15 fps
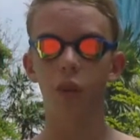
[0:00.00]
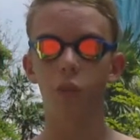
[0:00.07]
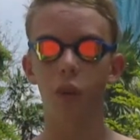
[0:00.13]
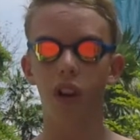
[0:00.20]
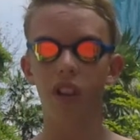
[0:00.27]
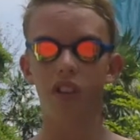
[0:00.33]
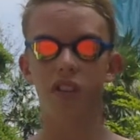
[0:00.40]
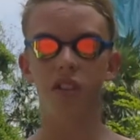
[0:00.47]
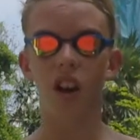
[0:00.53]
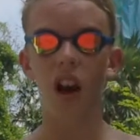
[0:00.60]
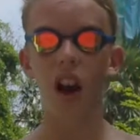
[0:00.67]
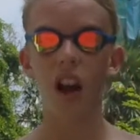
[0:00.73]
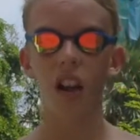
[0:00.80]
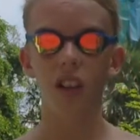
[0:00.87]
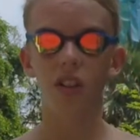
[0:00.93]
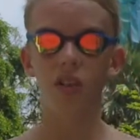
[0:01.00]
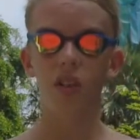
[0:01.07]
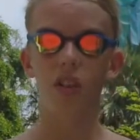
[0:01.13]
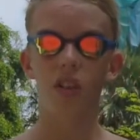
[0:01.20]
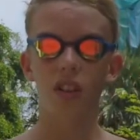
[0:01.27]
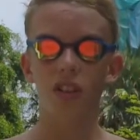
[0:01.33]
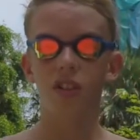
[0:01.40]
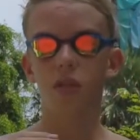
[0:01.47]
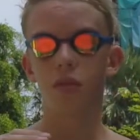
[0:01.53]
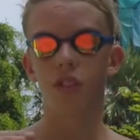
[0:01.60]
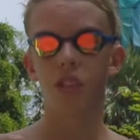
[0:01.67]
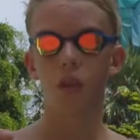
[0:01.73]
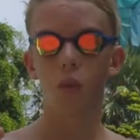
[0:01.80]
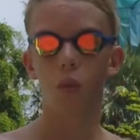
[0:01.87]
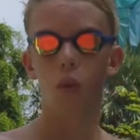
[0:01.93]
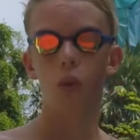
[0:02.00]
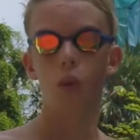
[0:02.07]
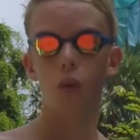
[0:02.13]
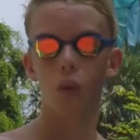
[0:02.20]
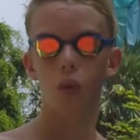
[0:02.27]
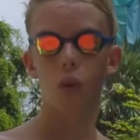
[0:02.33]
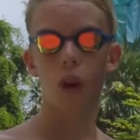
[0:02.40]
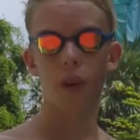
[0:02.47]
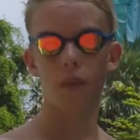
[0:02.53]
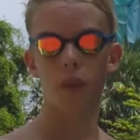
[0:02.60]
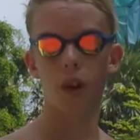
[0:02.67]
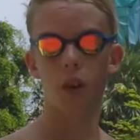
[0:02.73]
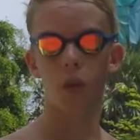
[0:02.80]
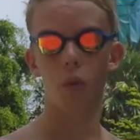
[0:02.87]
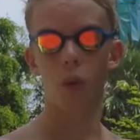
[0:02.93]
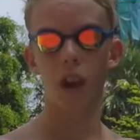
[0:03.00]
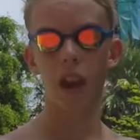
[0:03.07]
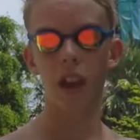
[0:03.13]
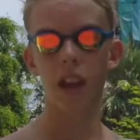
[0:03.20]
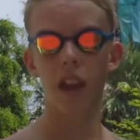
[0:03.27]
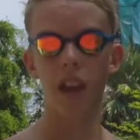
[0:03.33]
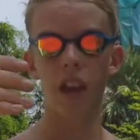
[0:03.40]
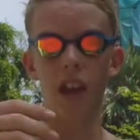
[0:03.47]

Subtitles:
when it's dark, so you can still see the wall quite far away